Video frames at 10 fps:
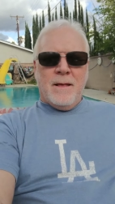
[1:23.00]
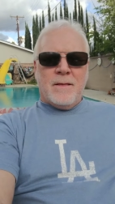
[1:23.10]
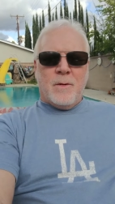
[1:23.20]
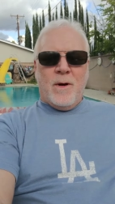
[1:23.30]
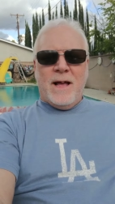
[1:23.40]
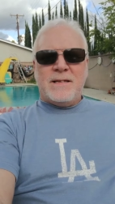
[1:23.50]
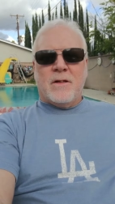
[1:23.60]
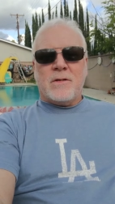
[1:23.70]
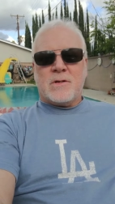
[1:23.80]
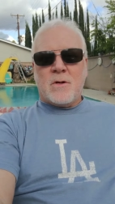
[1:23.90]
The way I tell
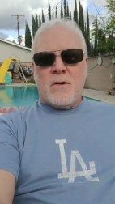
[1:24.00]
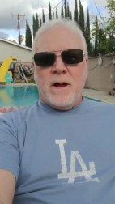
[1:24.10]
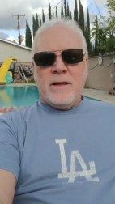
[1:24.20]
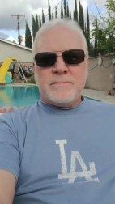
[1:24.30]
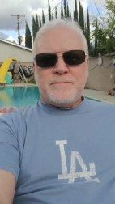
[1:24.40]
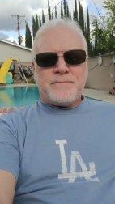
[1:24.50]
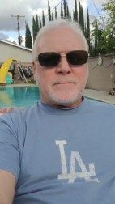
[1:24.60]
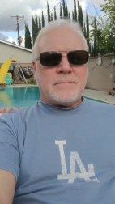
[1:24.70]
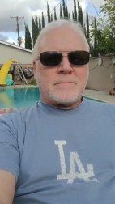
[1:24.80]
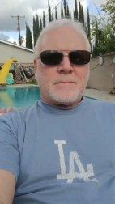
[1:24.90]
the story
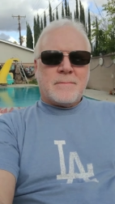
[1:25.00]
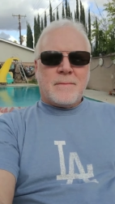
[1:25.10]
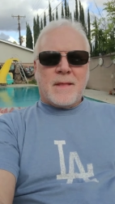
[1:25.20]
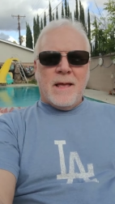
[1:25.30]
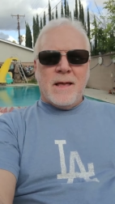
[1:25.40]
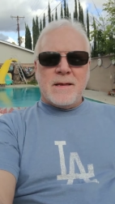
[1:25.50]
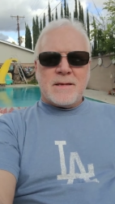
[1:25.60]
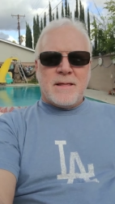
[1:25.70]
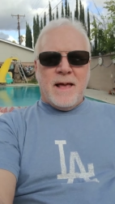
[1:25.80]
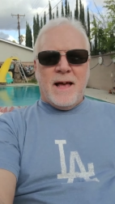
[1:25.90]
is
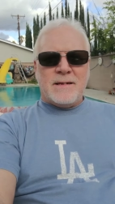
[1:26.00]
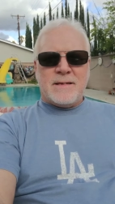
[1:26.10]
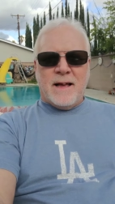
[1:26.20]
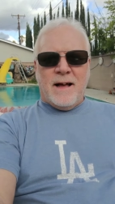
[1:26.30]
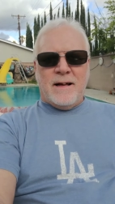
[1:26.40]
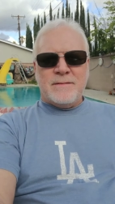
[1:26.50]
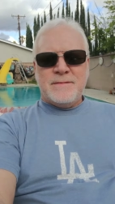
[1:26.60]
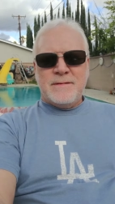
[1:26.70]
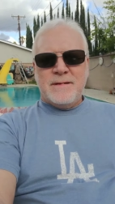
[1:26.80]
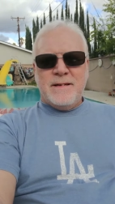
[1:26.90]
that
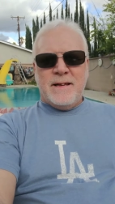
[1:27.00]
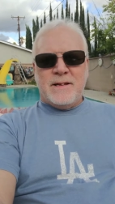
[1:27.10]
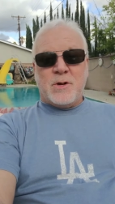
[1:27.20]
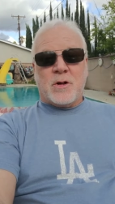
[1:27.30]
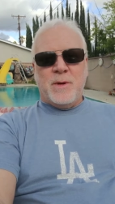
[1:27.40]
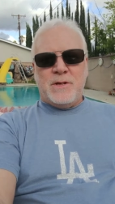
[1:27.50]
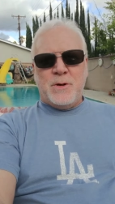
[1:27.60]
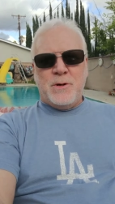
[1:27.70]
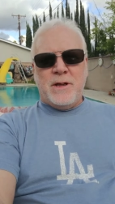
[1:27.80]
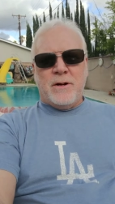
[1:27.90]
it took me 2
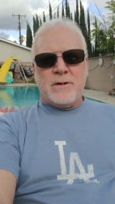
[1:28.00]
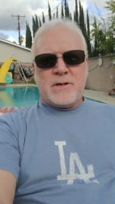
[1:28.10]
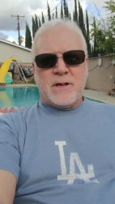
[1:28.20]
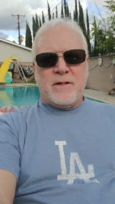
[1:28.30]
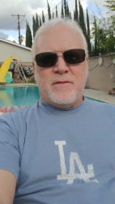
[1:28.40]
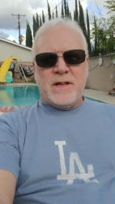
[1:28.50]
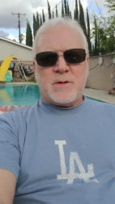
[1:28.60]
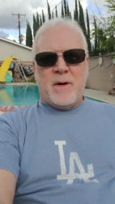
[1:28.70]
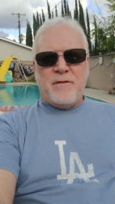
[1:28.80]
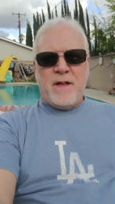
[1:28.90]
years to convince
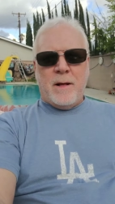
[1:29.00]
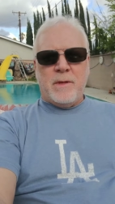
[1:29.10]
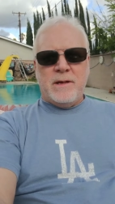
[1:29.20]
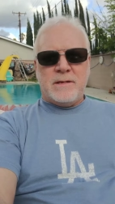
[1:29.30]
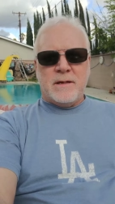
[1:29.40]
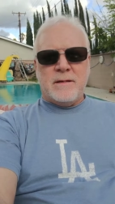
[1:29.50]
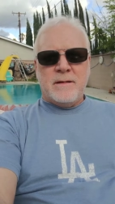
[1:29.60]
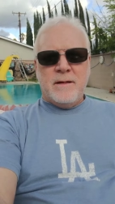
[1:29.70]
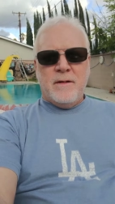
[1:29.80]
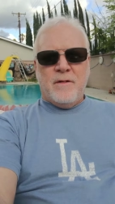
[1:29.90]
my family to
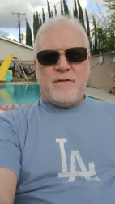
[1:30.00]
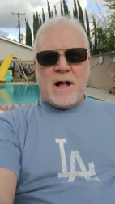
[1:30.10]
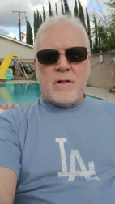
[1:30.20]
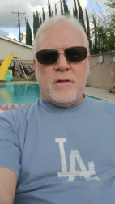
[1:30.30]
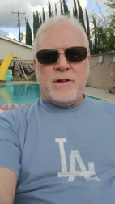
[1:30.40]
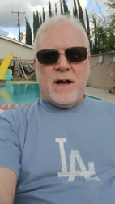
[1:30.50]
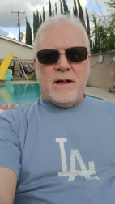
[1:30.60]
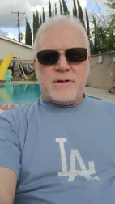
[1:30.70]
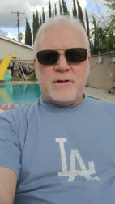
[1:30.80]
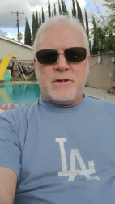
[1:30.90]
follow the
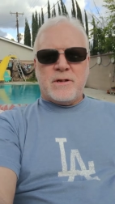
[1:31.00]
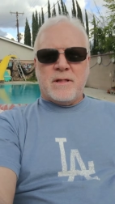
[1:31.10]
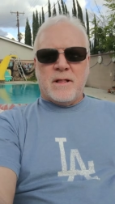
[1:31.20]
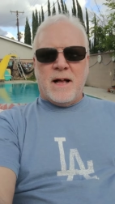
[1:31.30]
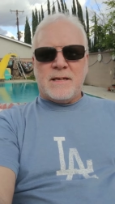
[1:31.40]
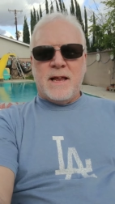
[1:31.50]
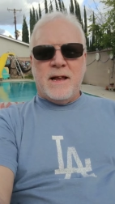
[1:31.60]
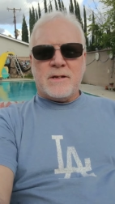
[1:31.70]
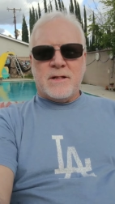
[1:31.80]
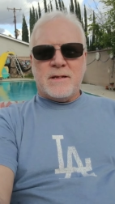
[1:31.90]
Dodgers to the Los
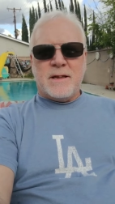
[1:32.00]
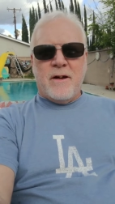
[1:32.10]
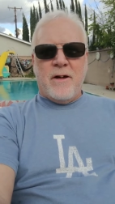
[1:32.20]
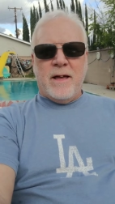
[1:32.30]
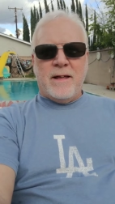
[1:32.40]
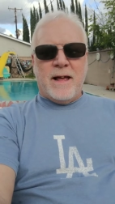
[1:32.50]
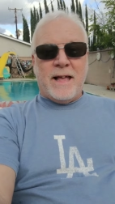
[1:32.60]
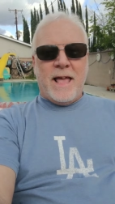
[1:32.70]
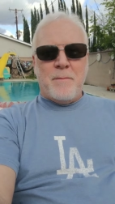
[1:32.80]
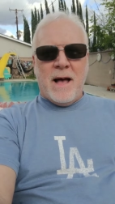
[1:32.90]
Angeles area, and I
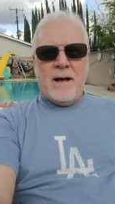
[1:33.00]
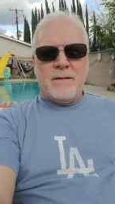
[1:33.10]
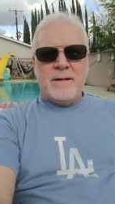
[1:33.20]
came out